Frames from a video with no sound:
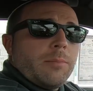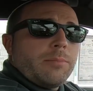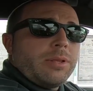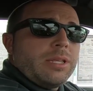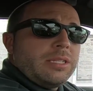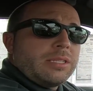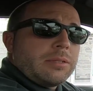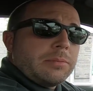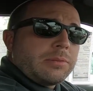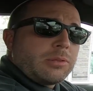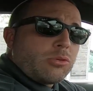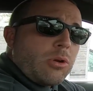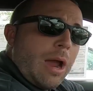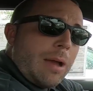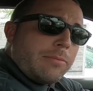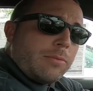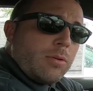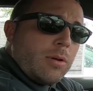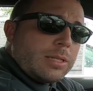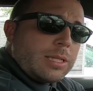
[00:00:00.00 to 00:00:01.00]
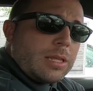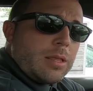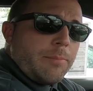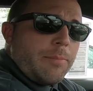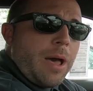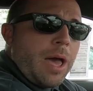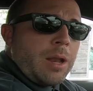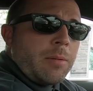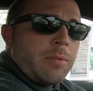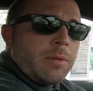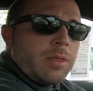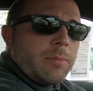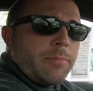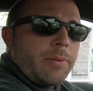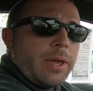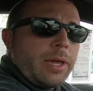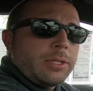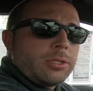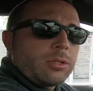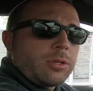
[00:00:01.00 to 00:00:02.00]
Please subscribe to us at the bottom of the
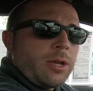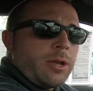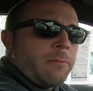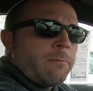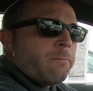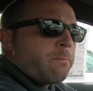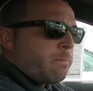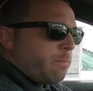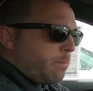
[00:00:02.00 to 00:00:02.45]
page, okay?